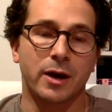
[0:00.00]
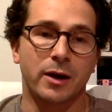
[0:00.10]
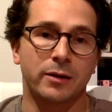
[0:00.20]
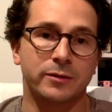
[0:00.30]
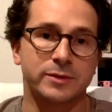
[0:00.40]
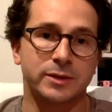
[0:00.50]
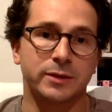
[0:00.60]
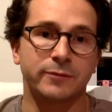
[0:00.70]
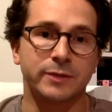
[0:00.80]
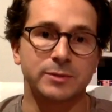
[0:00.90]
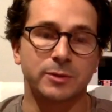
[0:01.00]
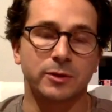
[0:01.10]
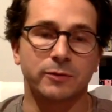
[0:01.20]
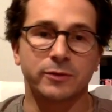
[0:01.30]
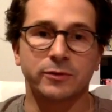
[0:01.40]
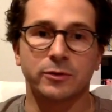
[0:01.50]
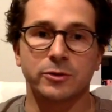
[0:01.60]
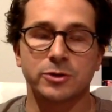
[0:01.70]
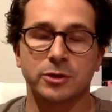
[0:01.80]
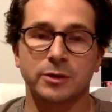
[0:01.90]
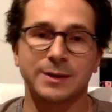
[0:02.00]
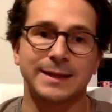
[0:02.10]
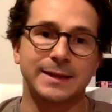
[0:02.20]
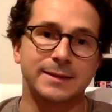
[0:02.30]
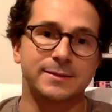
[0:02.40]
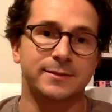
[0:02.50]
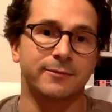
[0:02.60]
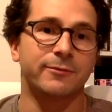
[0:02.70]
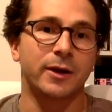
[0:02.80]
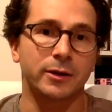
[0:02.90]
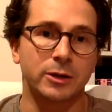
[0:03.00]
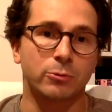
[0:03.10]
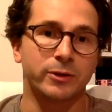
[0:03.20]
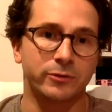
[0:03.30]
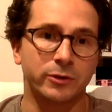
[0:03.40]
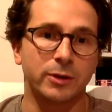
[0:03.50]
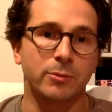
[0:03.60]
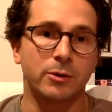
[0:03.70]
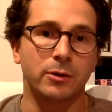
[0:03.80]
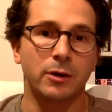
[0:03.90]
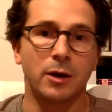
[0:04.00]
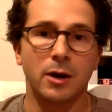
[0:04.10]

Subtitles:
and the investment of this solution is very reasonable